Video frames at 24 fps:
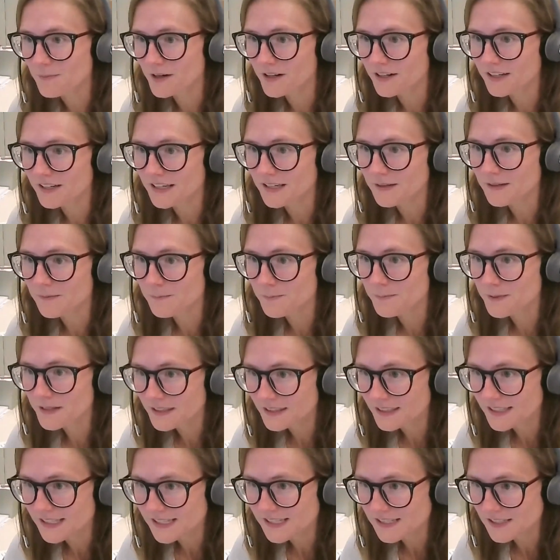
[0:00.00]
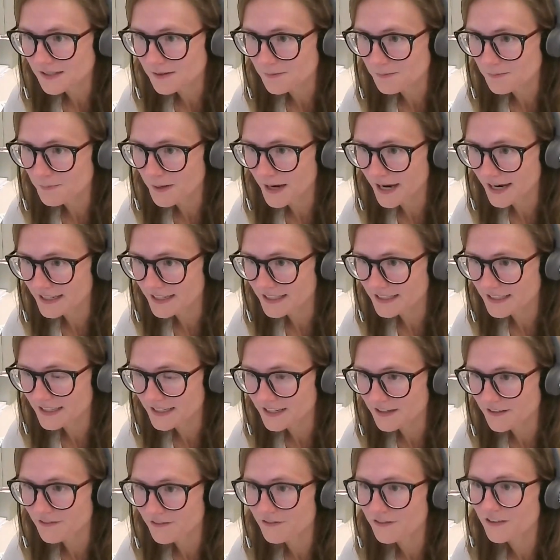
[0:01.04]
market been this
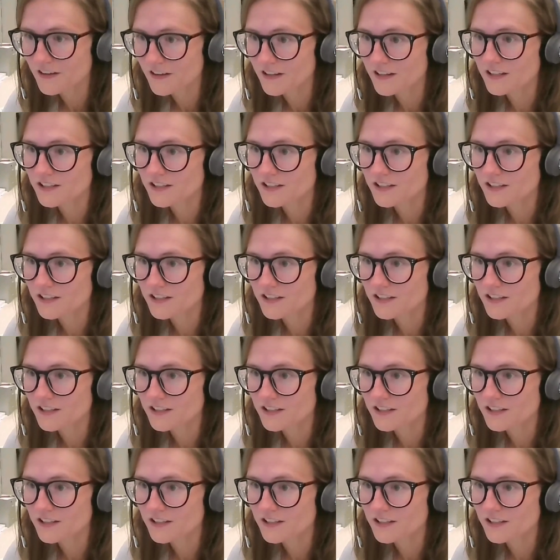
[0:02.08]
competitive?